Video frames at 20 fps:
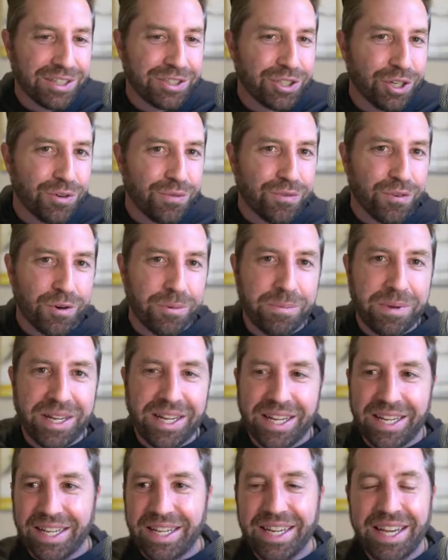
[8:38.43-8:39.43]
So for
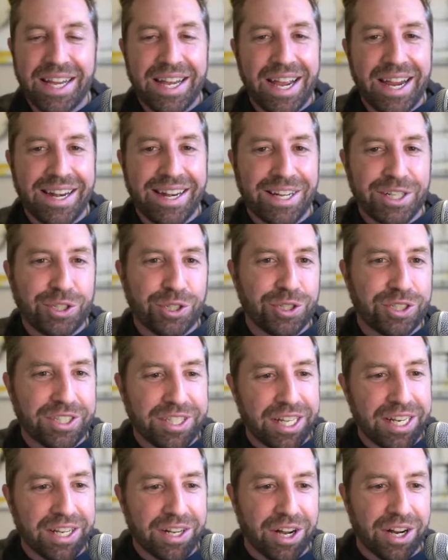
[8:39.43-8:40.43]
me, unless you're
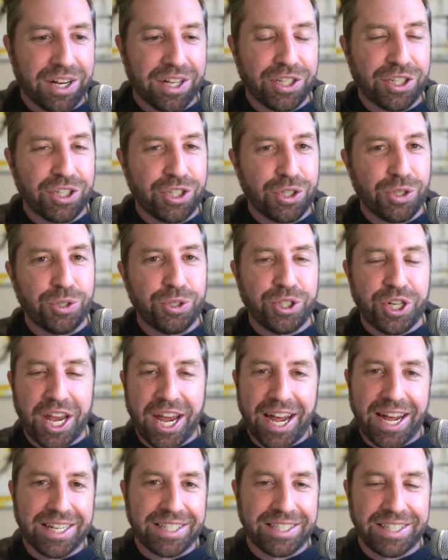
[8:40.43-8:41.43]
sitting on a huge
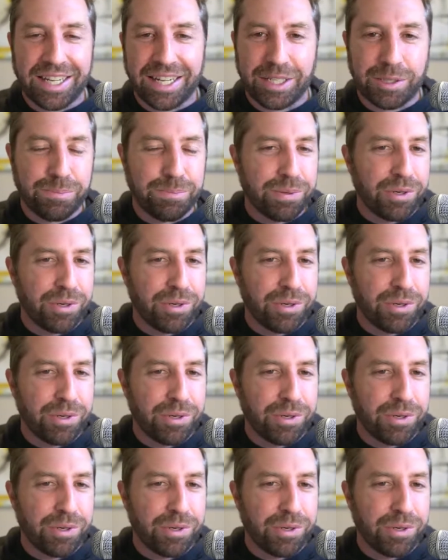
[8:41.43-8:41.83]
asset,